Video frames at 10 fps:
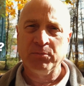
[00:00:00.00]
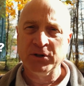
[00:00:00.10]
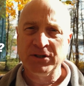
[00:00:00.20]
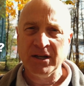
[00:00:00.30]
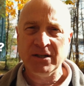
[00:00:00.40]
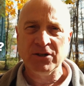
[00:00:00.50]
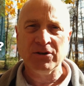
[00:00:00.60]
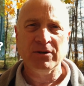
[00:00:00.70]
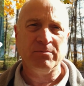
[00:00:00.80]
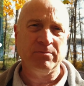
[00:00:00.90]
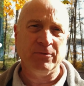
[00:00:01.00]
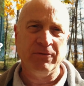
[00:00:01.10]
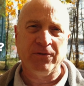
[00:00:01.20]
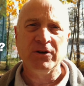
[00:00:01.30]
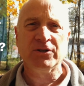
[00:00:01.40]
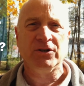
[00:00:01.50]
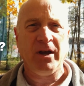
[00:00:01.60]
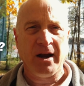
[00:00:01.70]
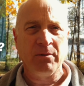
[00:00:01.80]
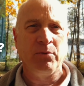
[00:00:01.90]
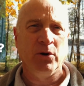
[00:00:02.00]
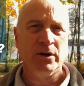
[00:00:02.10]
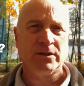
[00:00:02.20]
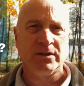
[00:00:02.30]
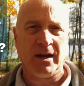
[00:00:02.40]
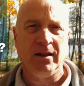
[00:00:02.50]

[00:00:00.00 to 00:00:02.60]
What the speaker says: procedure refers to airports,